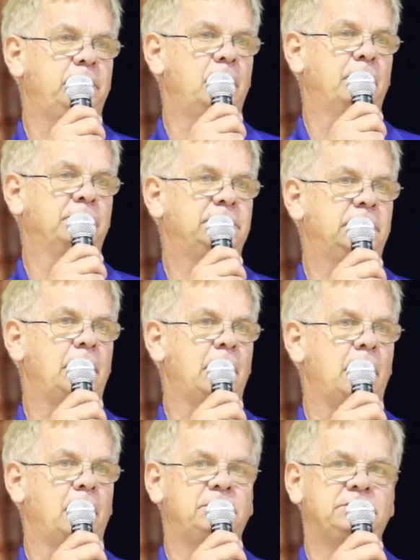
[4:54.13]
If you don't
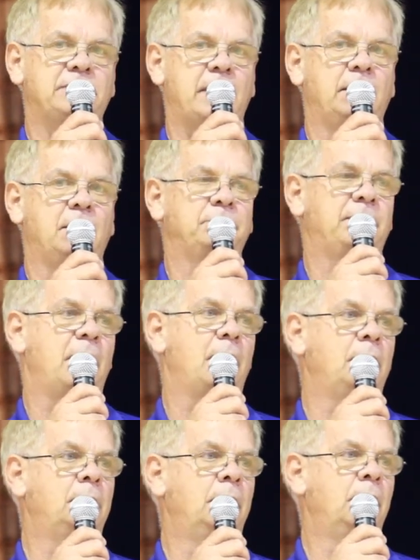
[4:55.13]
sign up
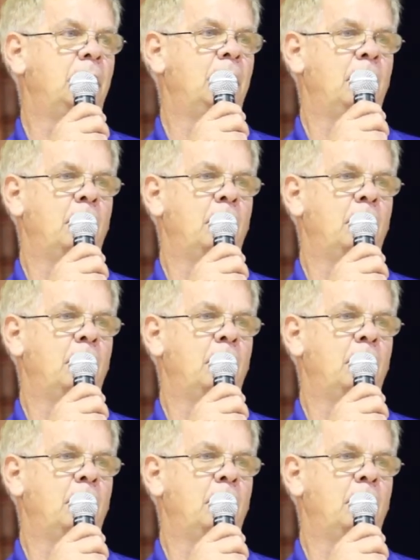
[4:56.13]
now,